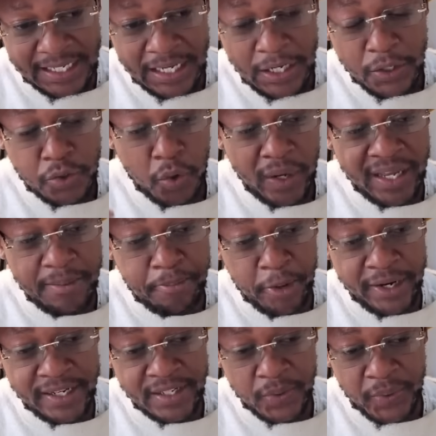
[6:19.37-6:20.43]
to a
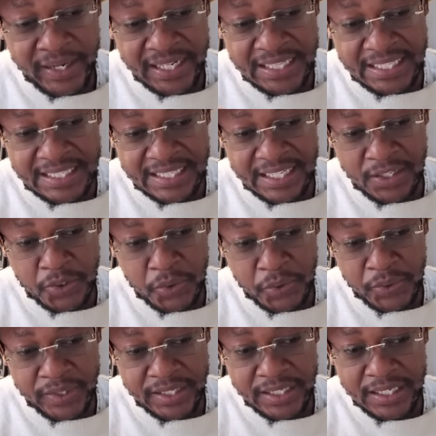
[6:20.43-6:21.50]
point where this
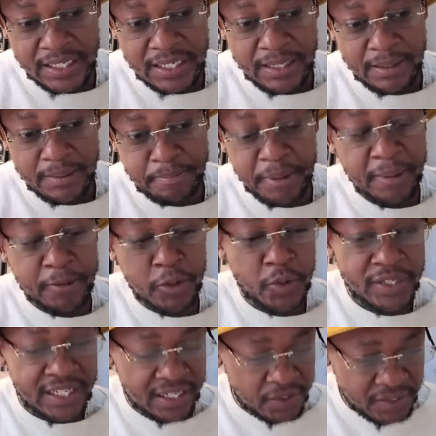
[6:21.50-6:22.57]
issue, people
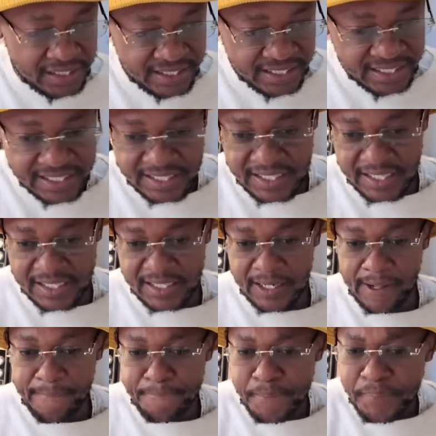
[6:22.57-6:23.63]
don't actually take it seriously.
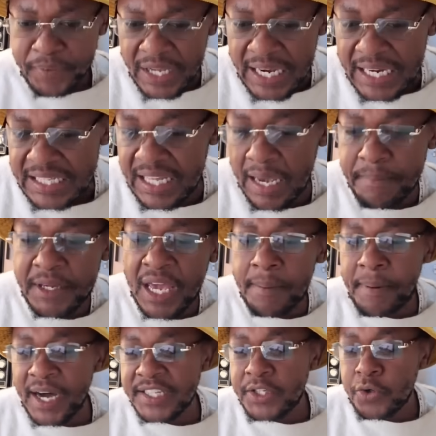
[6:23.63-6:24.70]
The MK
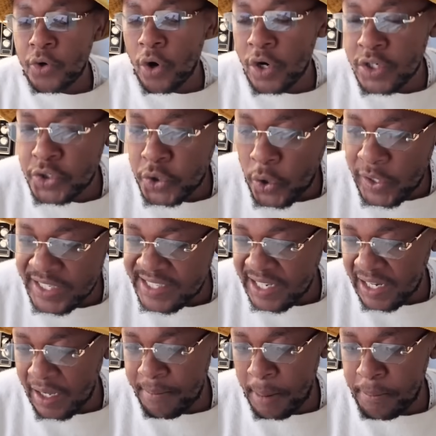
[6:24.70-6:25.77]
party calls on Cyril
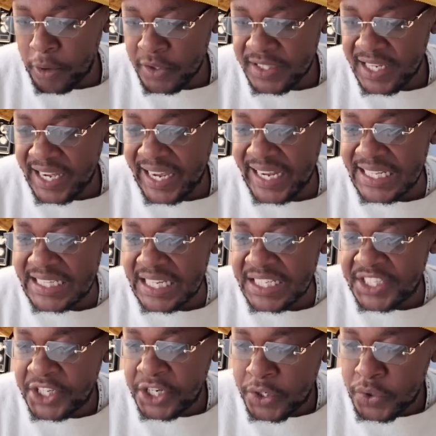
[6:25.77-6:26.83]
Ramaphosa and the
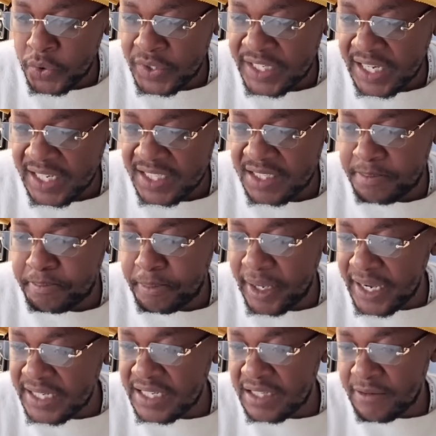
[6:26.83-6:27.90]
GNU to
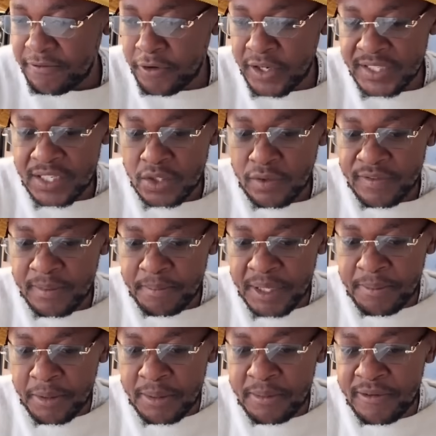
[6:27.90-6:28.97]
respect the voices of the
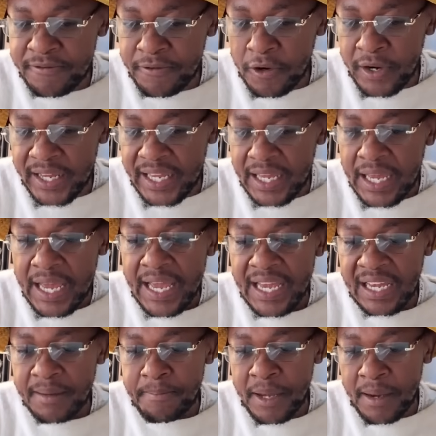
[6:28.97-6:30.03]
people before
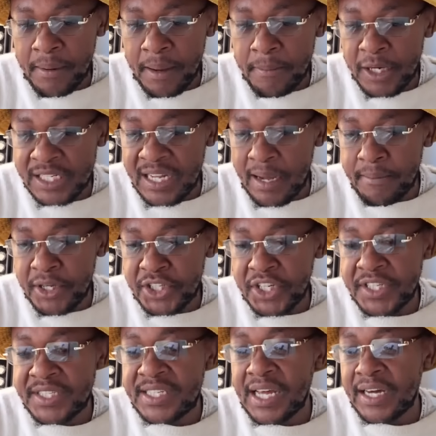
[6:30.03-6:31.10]
irreparable damage
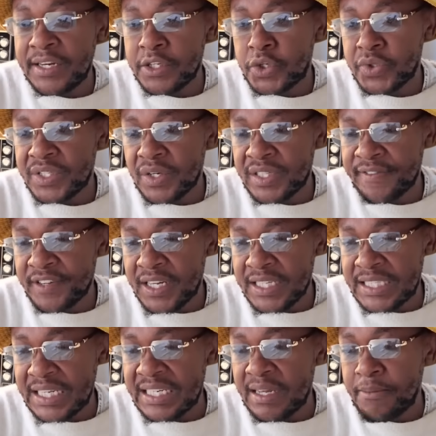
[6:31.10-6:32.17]
is done to South Africa's
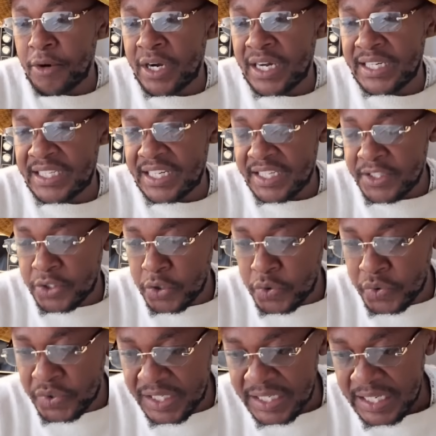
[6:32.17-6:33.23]
democratic
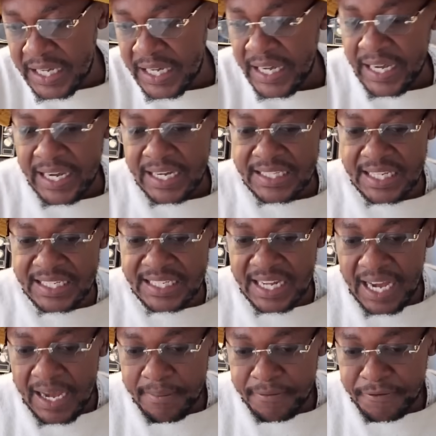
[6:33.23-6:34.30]
institution. The
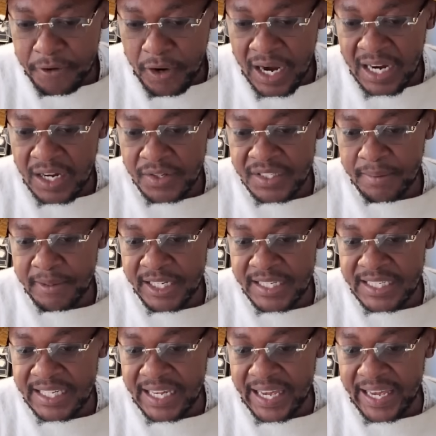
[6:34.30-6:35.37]
time for
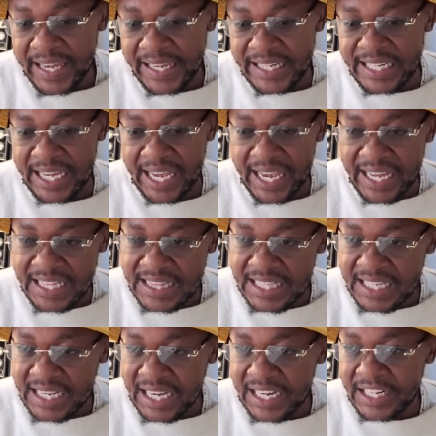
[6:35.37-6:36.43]
accountability and
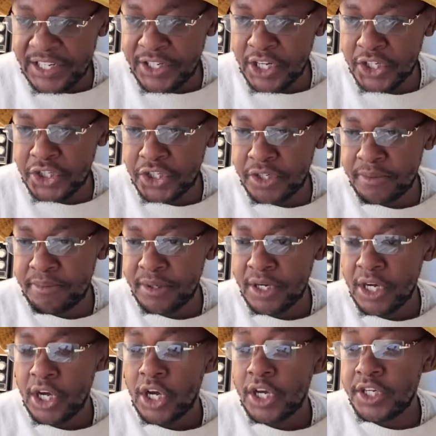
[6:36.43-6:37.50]
ethical leadership
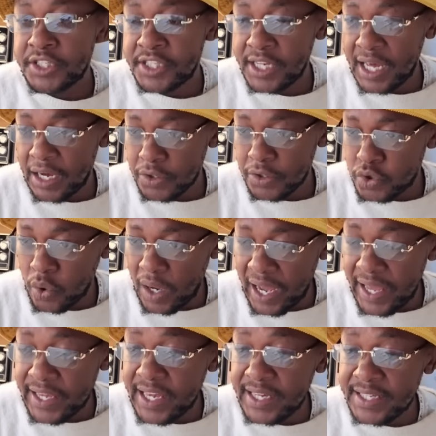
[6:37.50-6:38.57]
is now. So
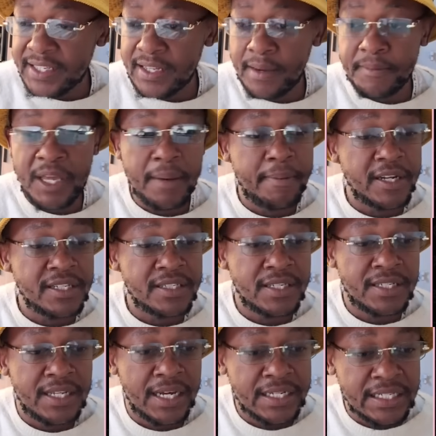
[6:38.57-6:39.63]
I guess the MK party says that the